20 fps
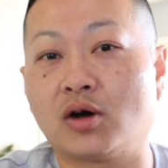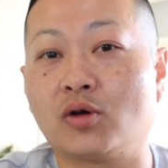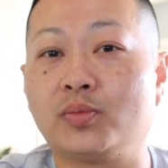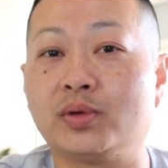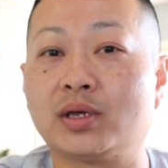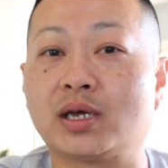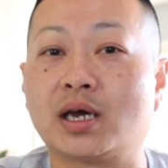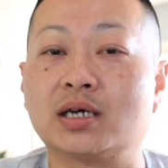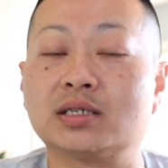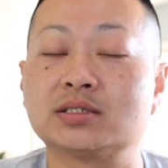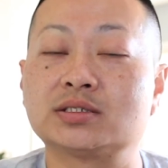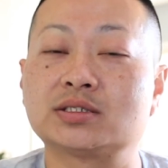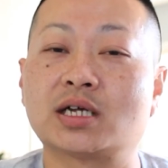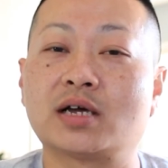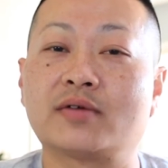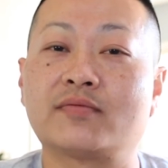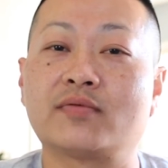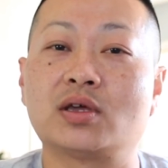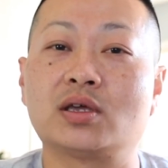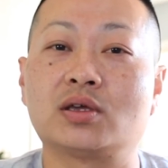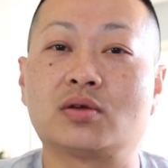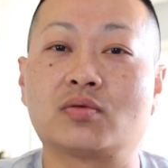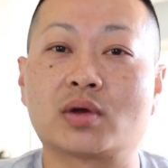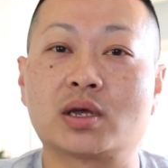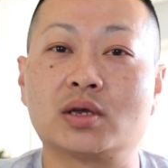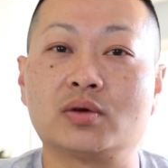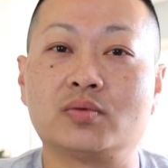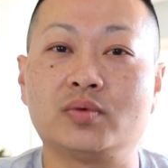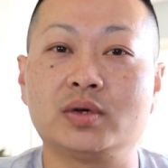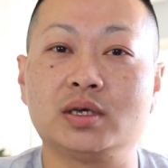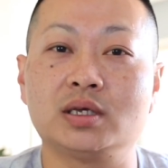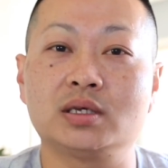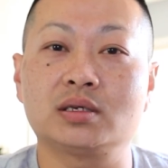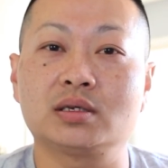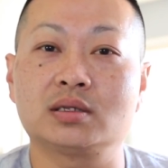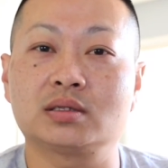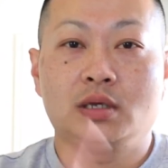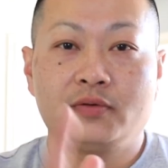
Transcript: hope you guys have a great week.